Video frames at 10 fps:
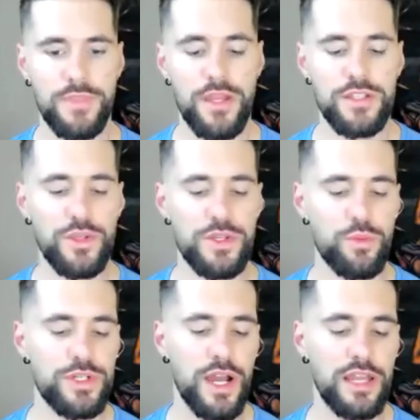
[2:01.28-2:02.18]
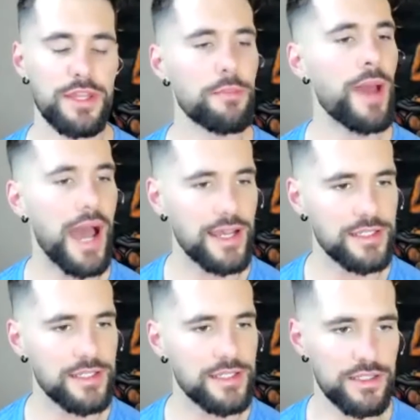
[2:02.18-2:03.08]
so that we're talking about the
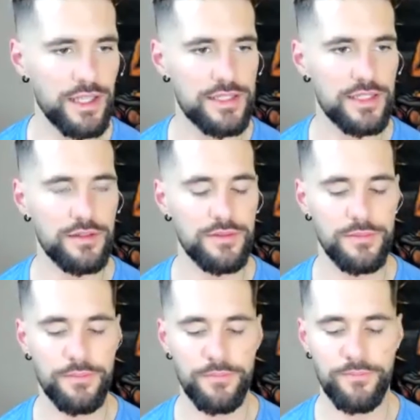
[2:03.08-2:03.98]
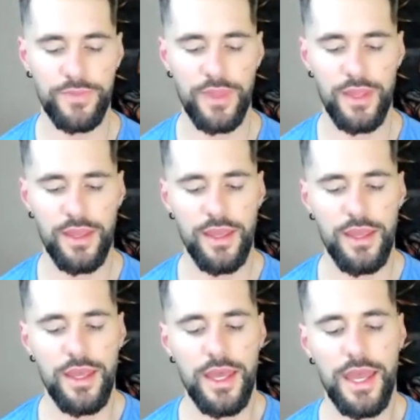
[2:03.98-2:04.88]
past in this lesson.
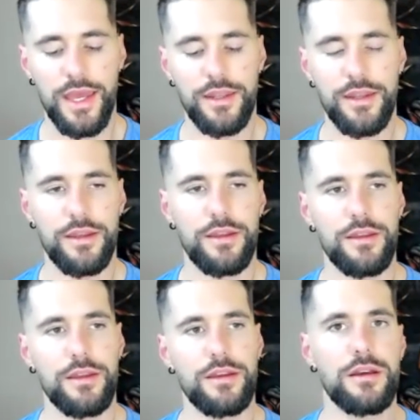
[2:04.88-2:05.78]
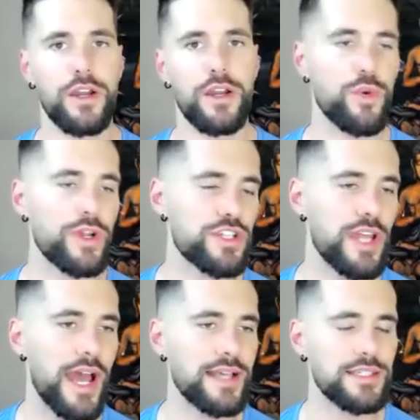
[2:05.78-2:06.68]
And a good question to
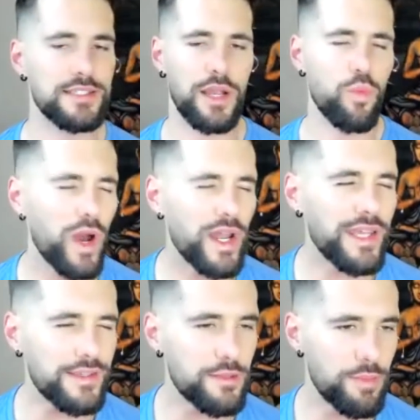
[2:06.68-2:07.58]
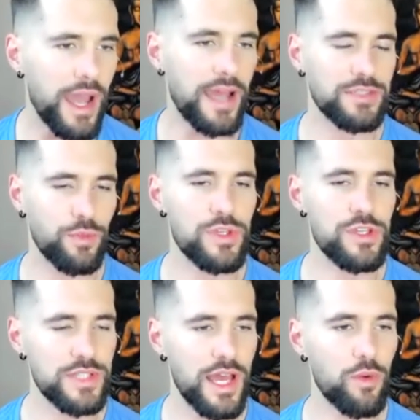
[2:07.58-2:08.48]
ask is like, what is the past? When we
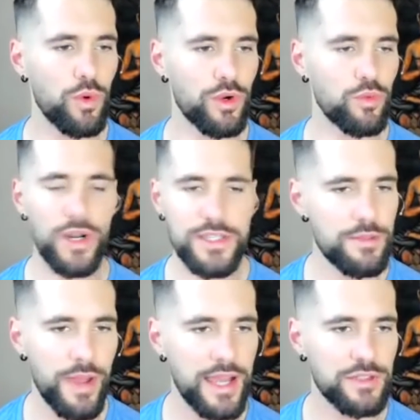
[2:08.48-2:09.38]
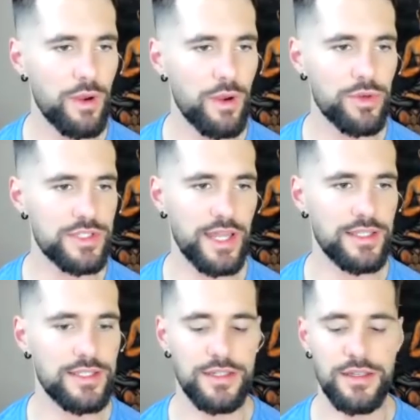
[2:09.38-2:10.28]
use that word, what does the past
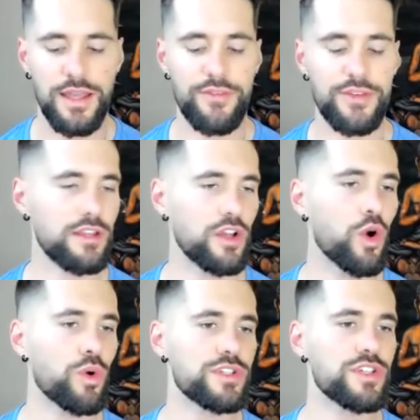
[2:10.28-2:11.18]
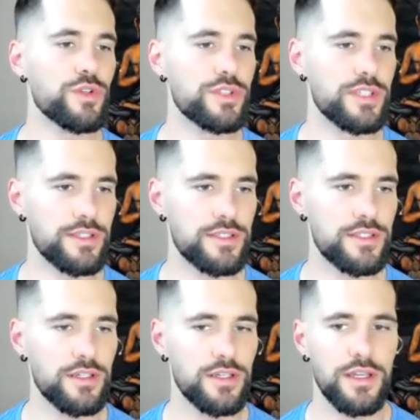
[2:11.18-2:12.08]
represent? everything the course uses
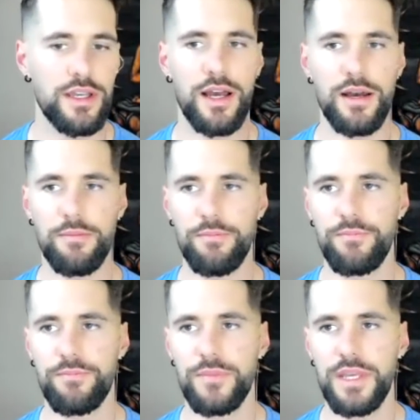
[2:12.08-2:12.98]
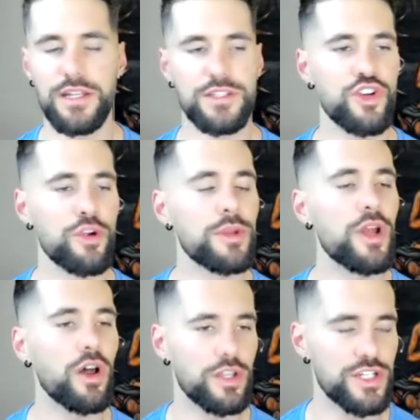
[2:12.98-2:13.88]
um, in its
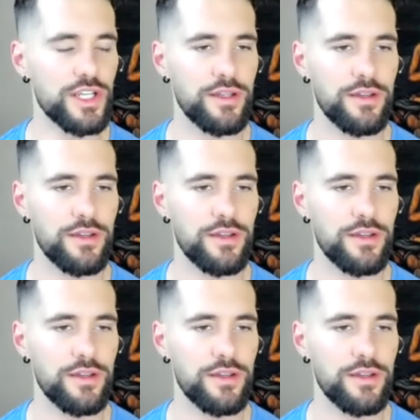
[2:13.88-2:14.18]
terminology